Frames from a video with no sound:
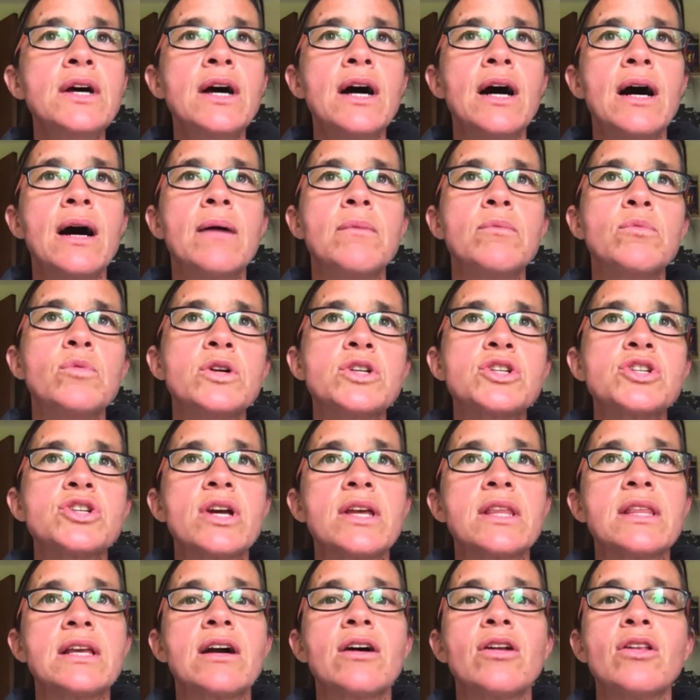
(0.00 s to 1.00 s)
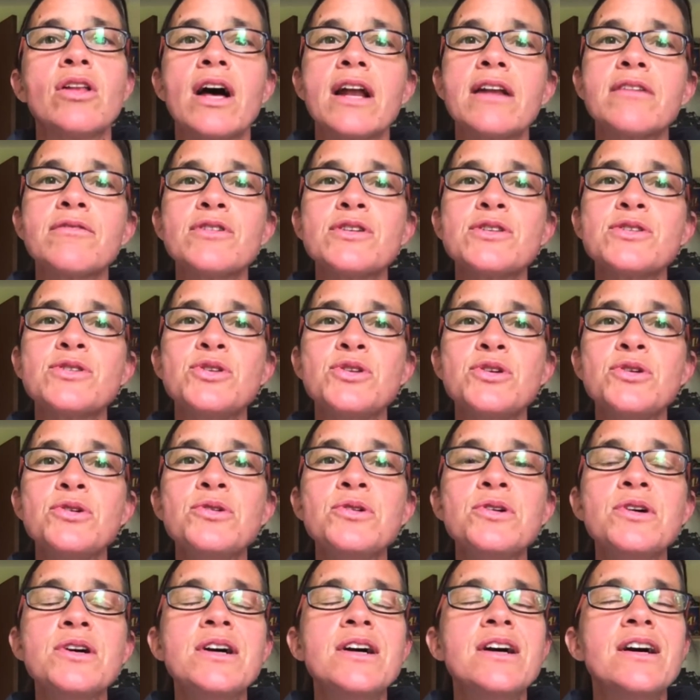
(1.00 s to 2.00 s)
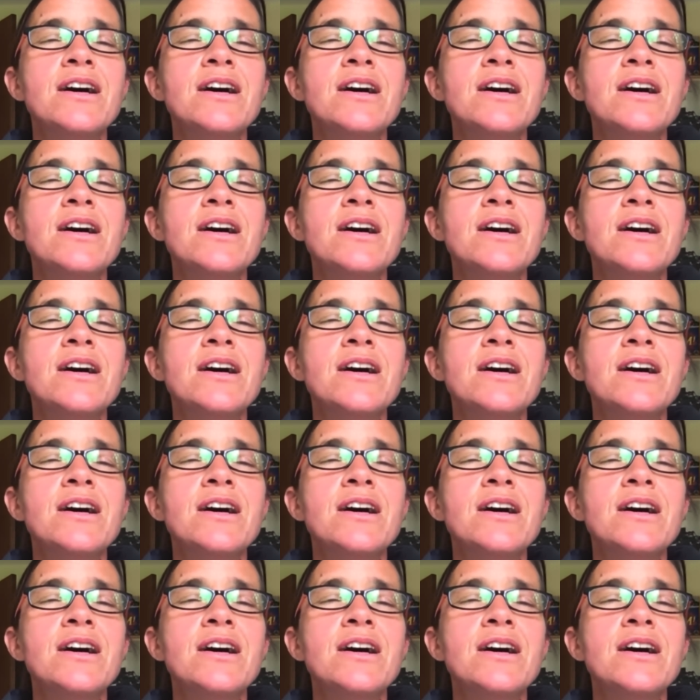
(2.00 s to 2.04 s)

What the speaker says: which I think a lot of us do,